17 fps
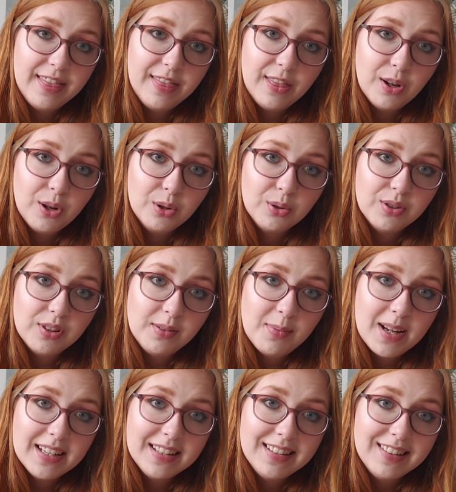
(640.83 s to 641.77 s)
those are
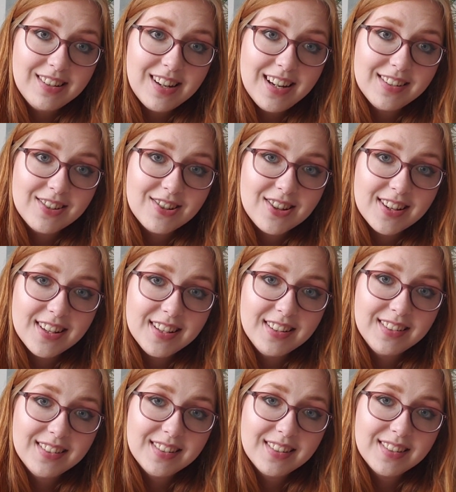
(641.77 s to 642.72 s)
my
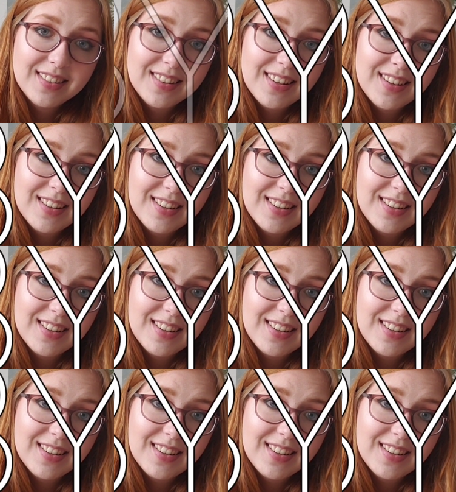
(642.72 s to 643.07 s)
suggestions.